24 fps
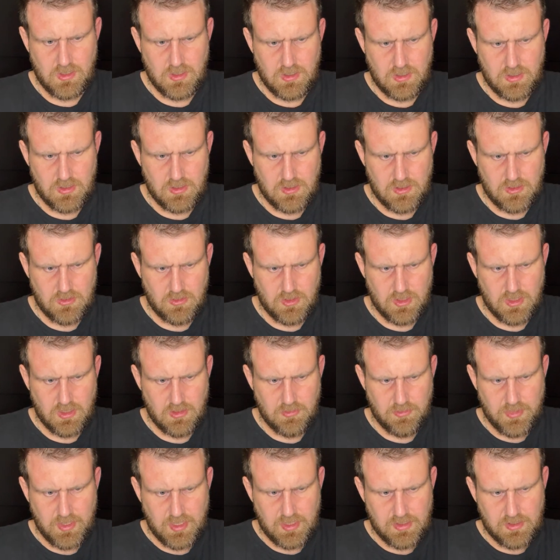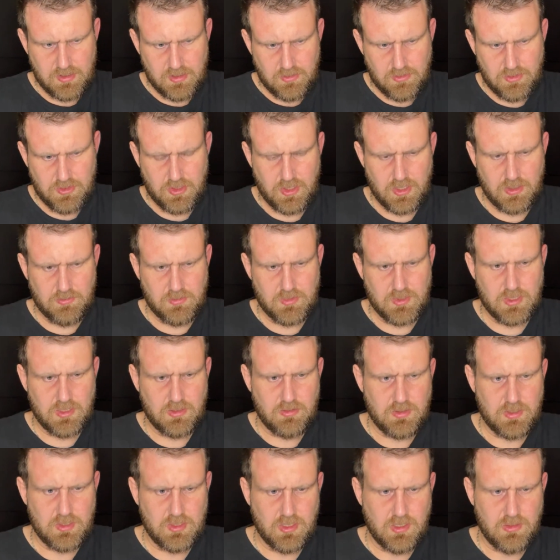He's not in the best of shapes though.
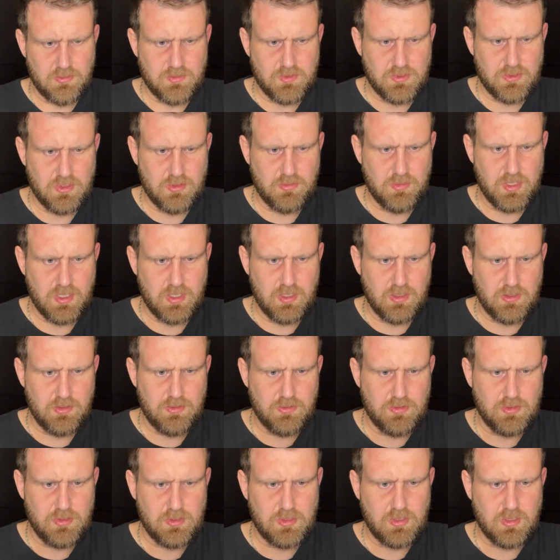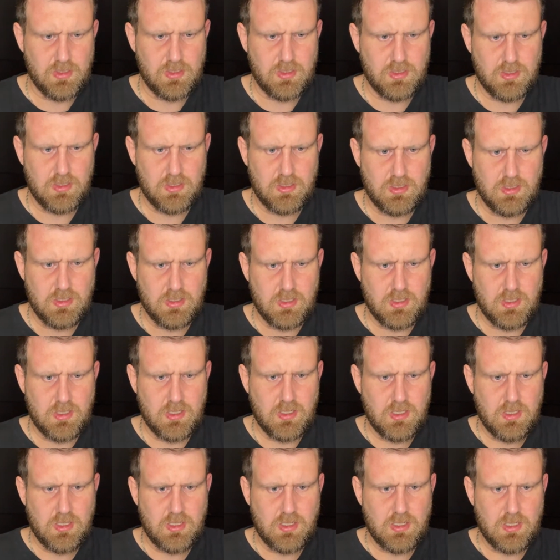His arms are a bit loose.
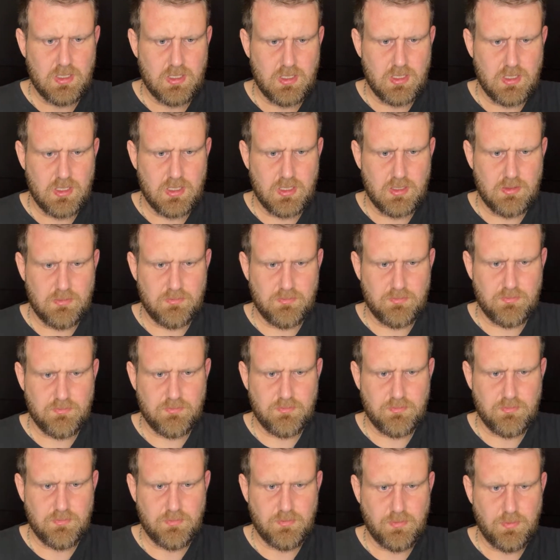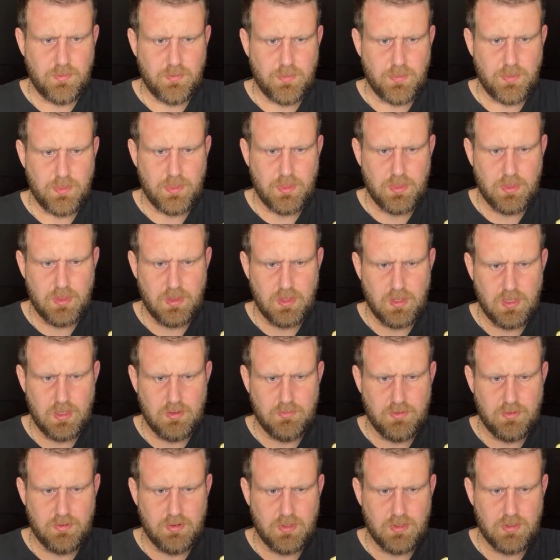Yeah,
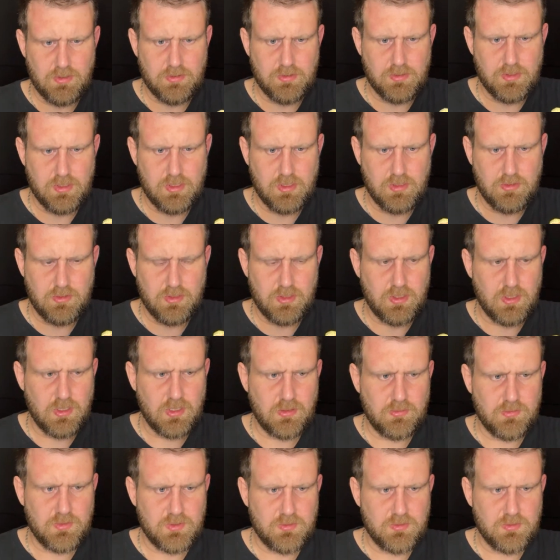very loose there on the arms.